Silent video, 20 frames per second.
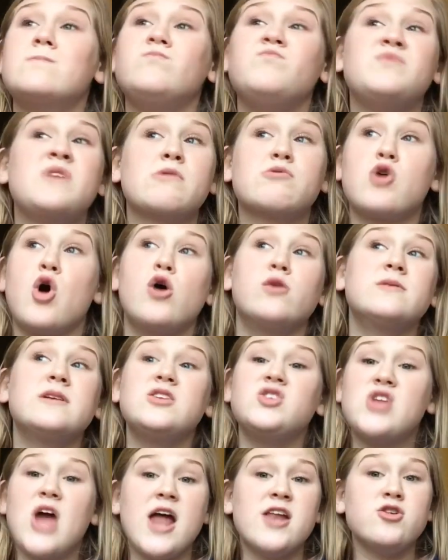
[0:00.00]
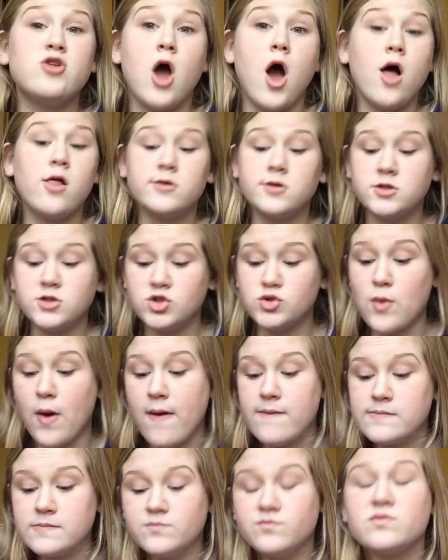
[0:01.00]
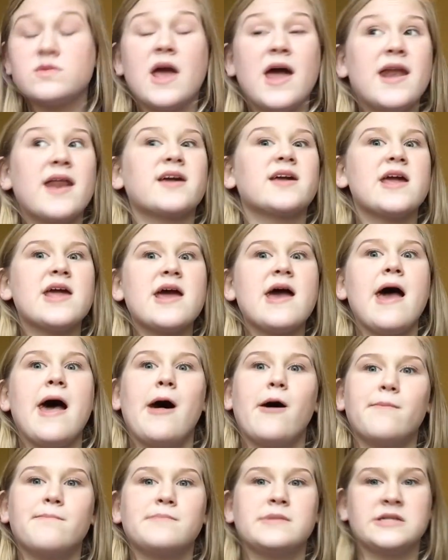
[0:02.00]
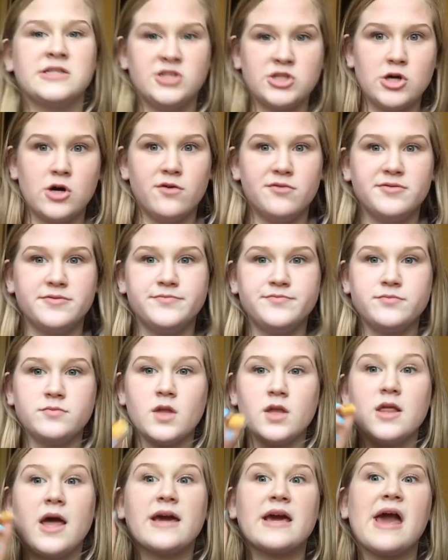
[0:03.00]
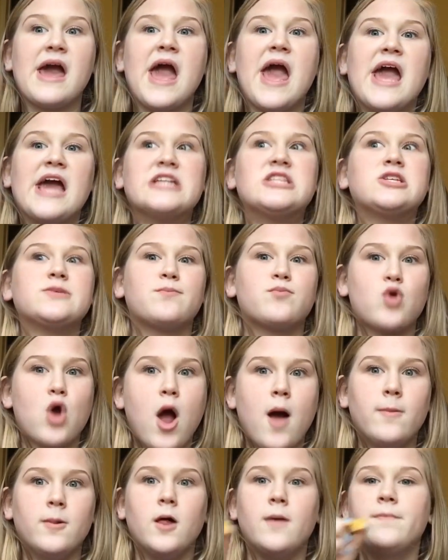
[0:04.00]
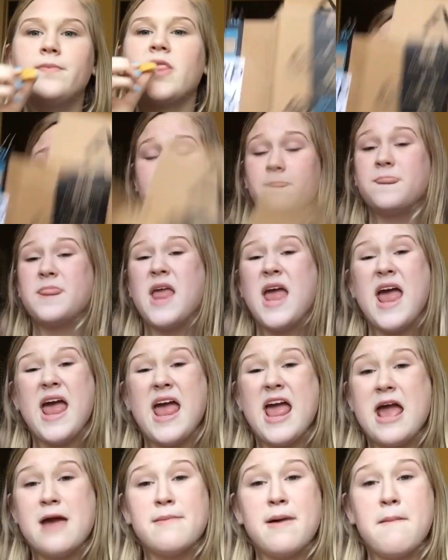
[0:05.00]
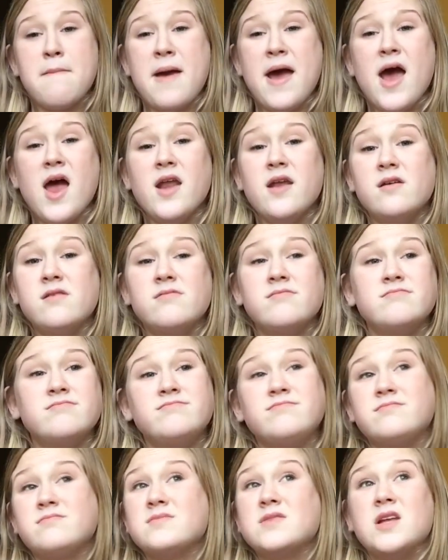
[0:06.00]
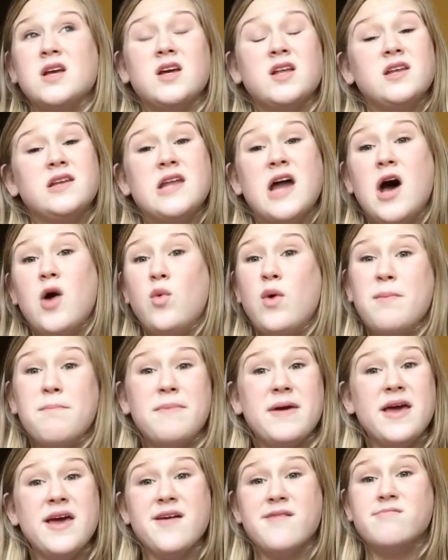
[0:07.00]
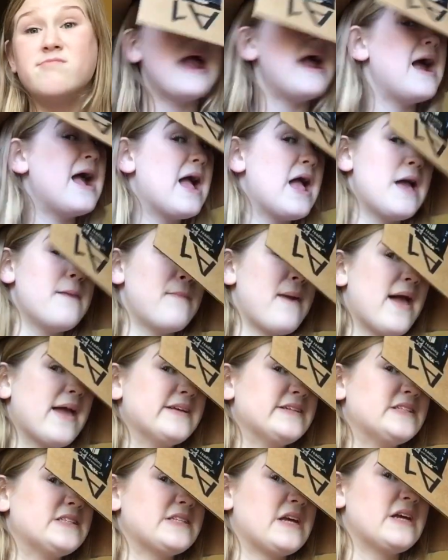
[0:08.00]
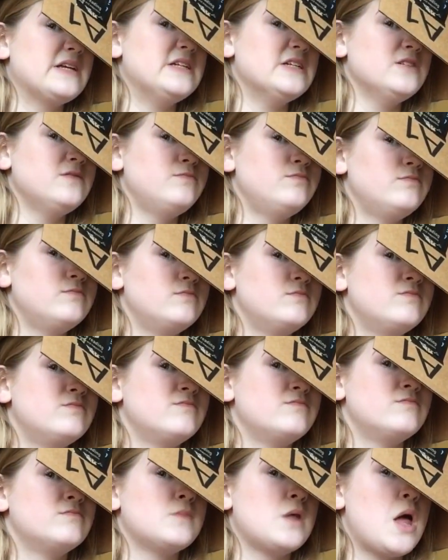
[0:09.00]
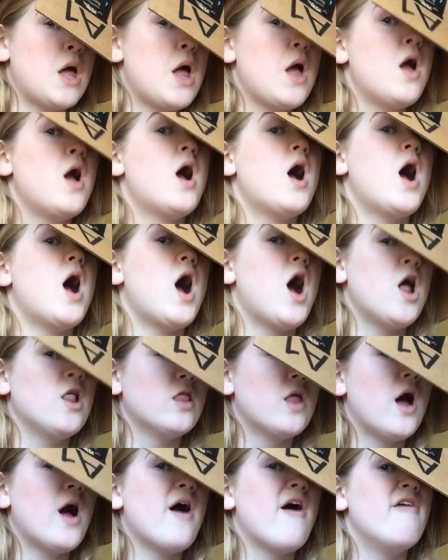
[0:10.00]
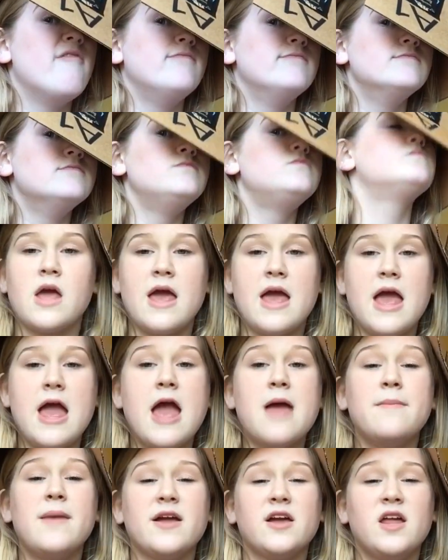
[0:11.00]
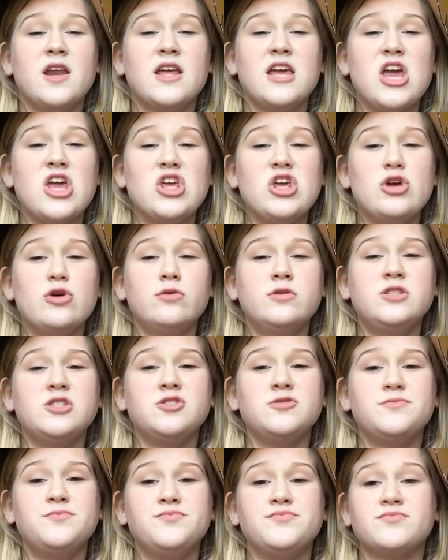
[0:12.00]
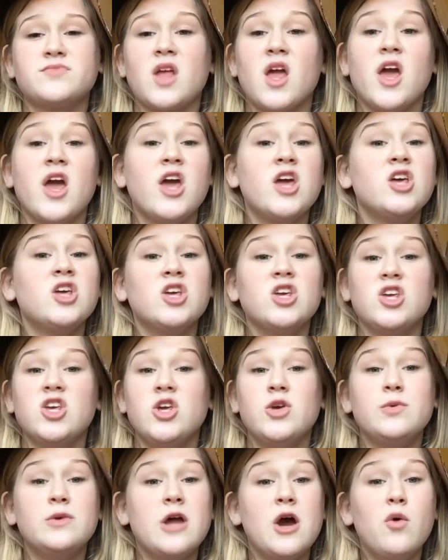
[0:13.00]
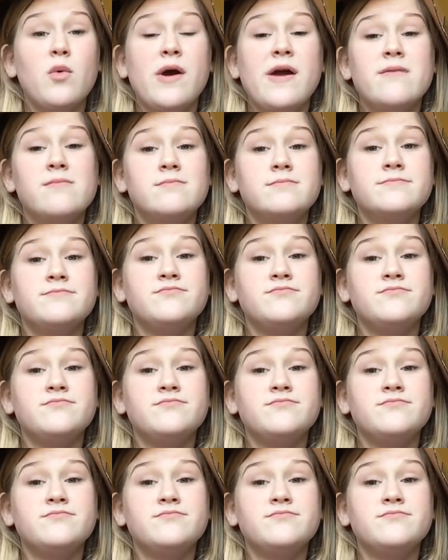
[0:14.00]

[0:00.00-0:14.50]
They were only ten dollars, and I can't help myself. Like, it's a problem. Am I mad? Not one bit. Am I excited? A lot. Am I gonna get use? You know it.